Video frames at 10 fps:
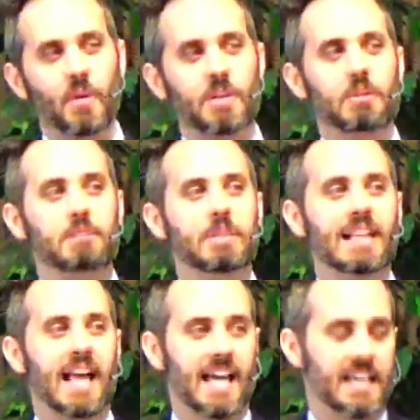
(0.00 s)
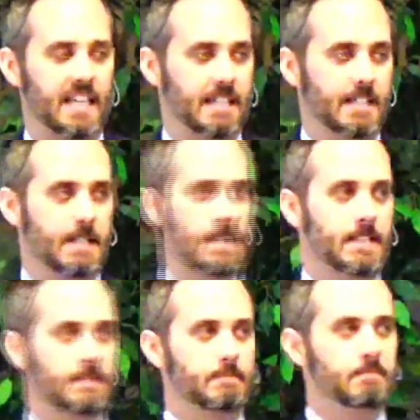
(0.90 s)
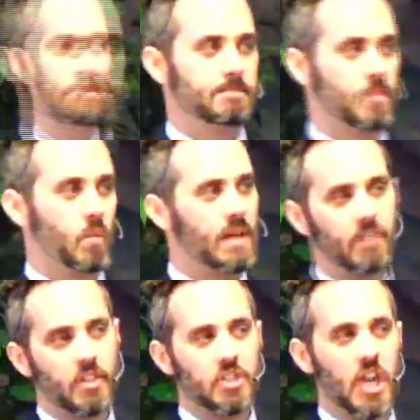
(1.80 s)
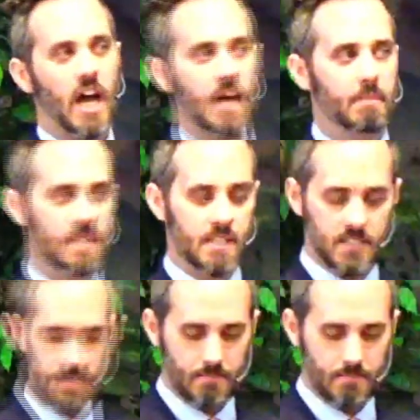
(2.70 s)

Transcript: what it would be like, whatever your job is.